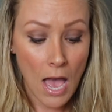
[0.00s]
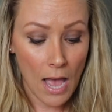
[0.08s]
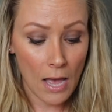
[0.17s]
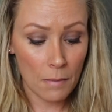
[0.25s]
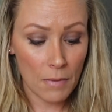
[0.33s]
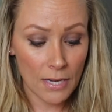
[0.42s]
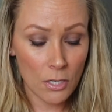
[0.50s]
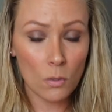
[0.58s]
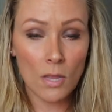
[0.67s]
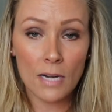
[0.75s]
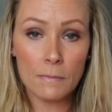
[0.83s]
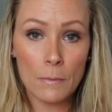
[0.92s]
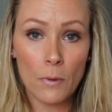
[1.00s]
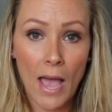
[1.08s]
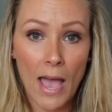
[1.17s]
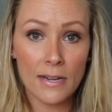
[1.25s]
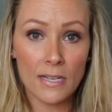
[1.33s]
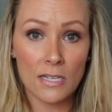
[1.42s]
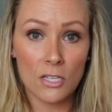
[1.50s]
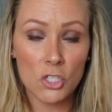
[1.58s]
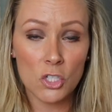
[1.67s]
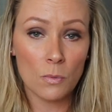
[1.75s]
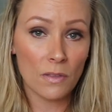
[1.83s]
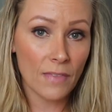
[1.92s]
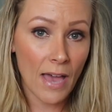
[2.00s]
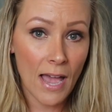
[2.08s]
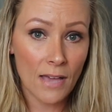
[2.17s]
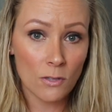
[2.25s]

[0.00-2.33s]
um, I know a lot of people had an issue with that,